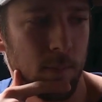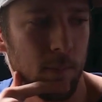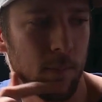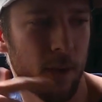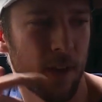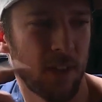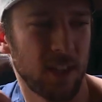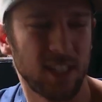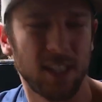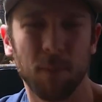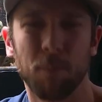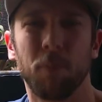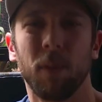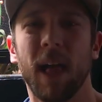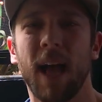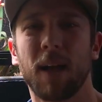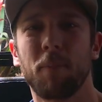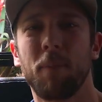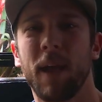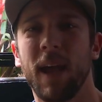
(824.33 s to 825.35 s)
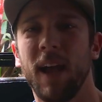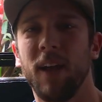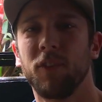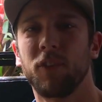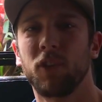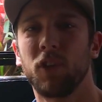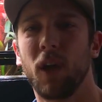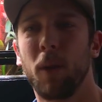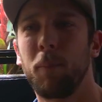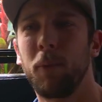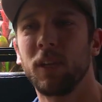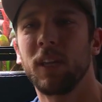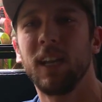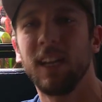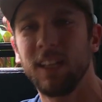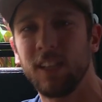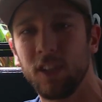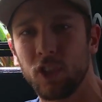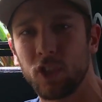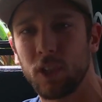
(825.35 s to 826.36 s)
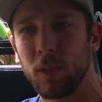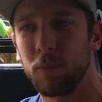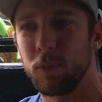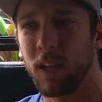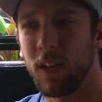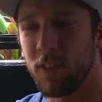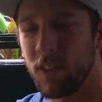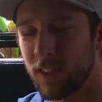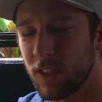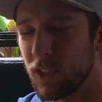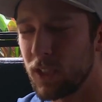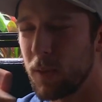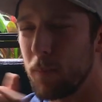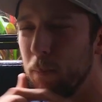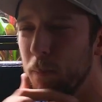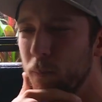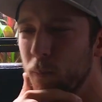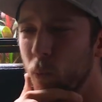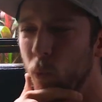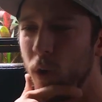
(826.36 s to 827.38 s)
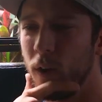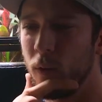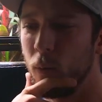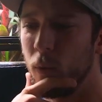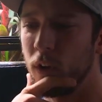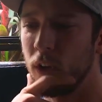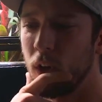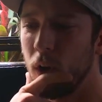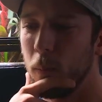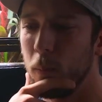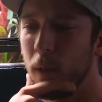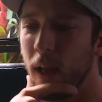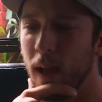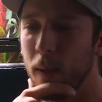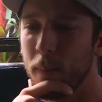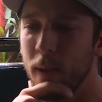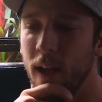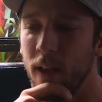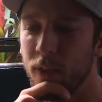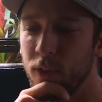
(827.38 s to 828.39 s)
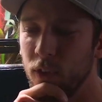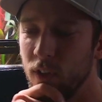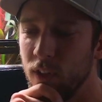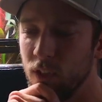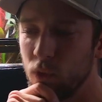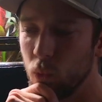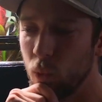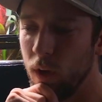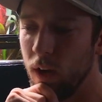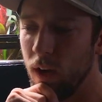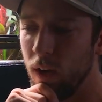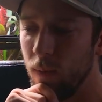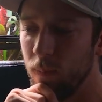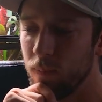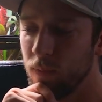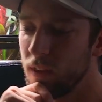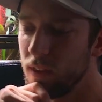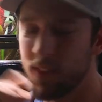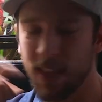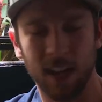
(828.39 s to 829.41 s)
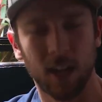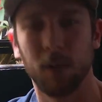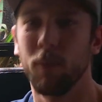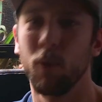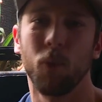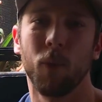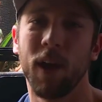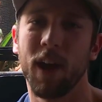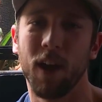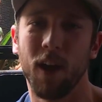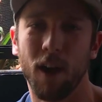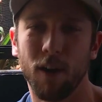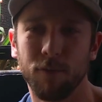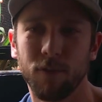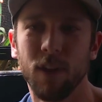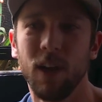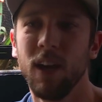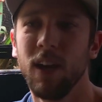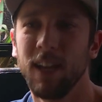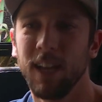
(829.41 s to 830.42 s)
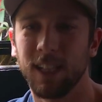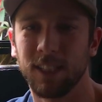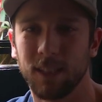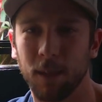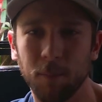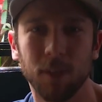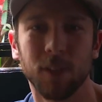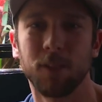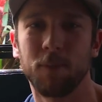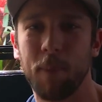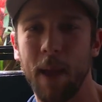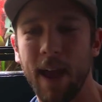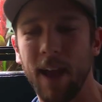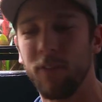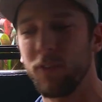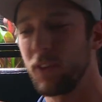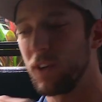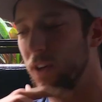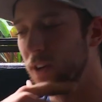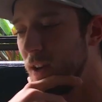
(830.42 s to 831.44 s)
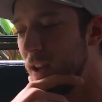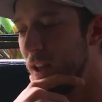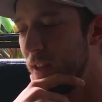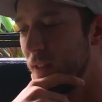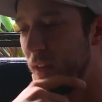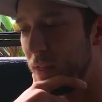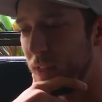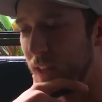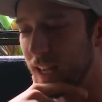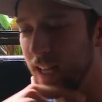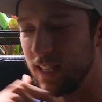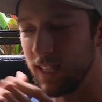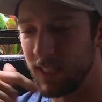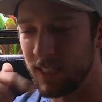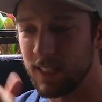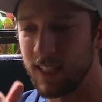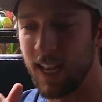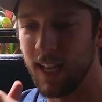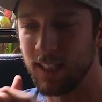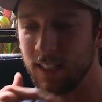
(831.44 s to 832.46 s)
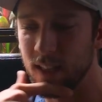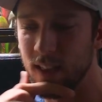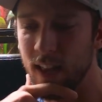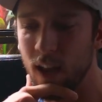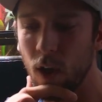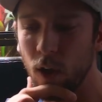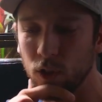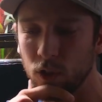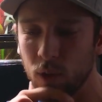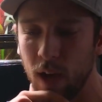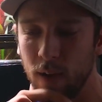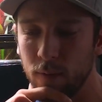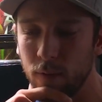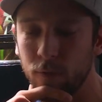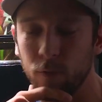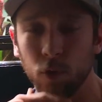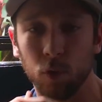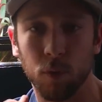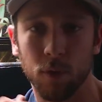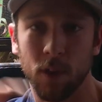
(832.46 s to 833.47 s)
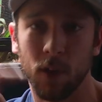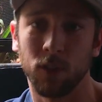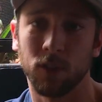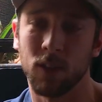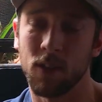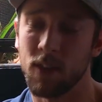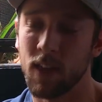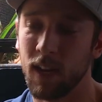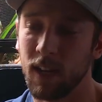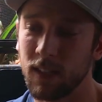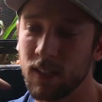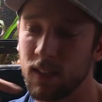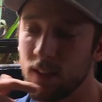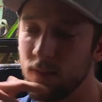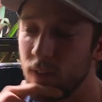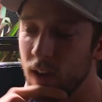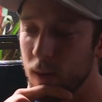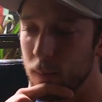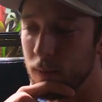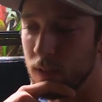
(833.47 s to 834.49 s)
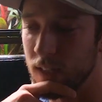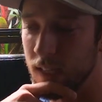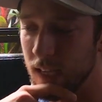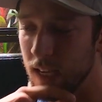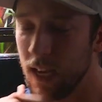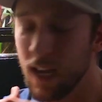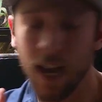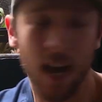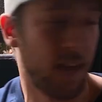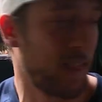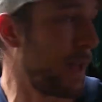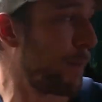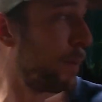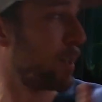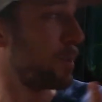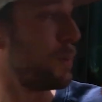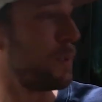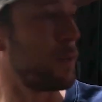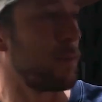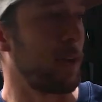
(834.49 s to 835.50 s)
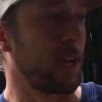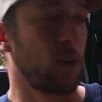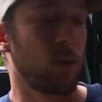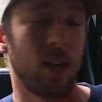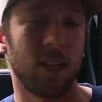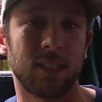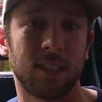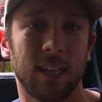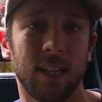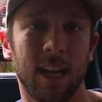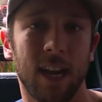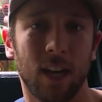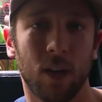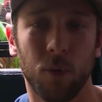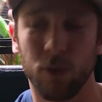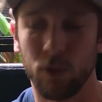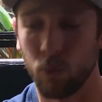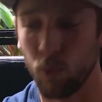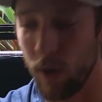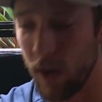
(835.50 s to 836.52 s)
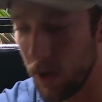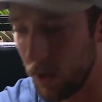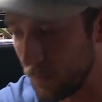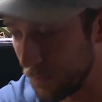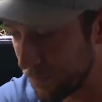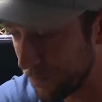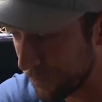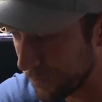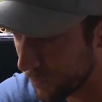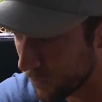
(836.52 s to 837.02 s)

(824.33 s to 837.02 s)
I think it's Black Panther. I'll put it in the description. I think there's one called Black Panther as well. That could be way off. It's something Panther, I think, in the States, and they also have a food without synthetic vitamin D. And that brings me to my crested gecko as well.